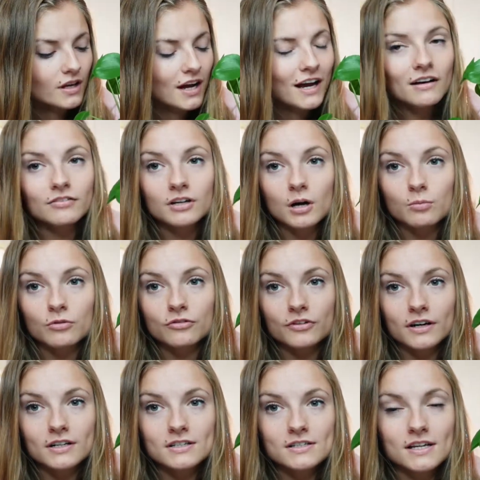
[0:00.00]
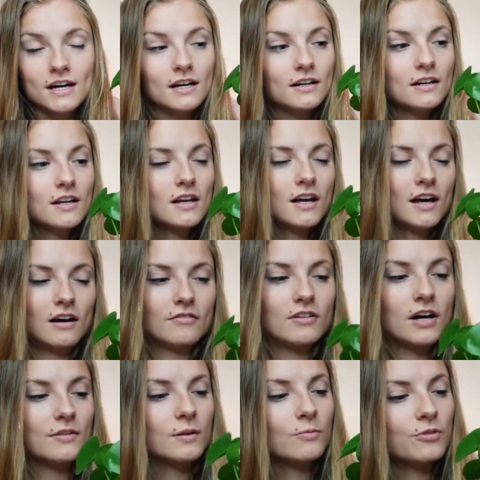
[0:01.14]
I have a couple friends that have
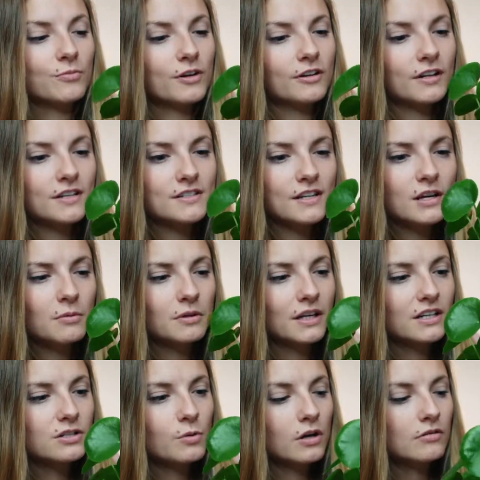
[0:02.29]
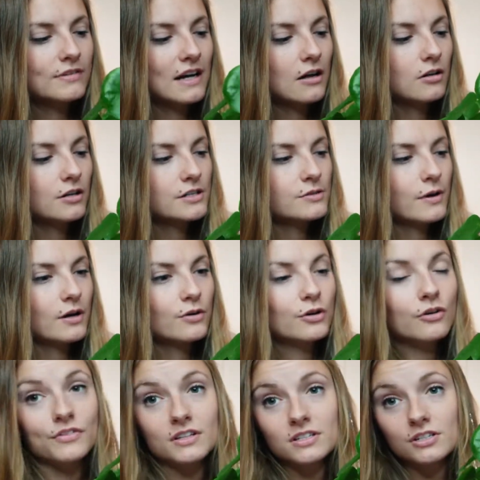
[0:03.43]
gotten them from there and they said they were like $12. So I don't know
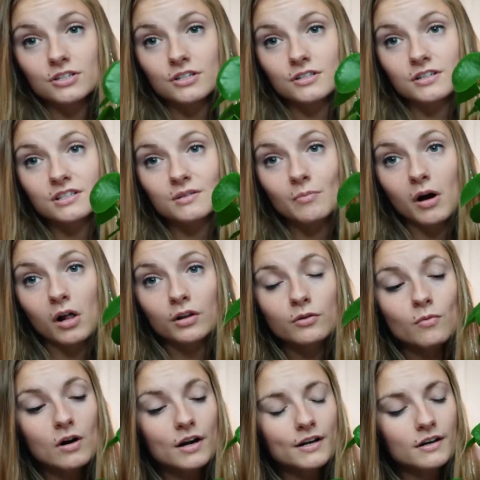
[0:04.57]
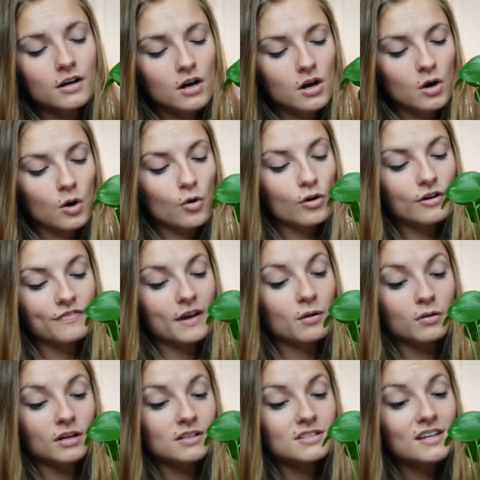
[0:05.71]
if this is just a smaller one or if they were
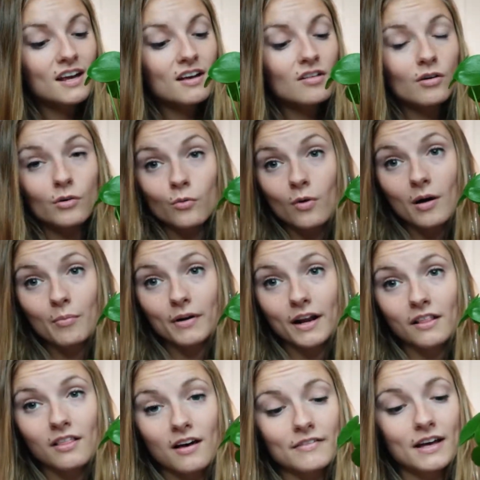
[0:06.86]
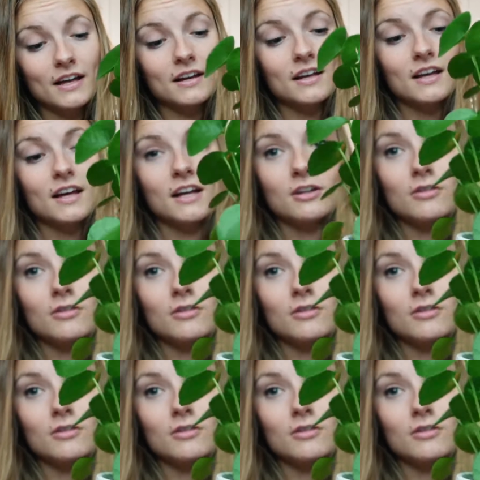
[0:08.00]
on sale or what, but I love it. And you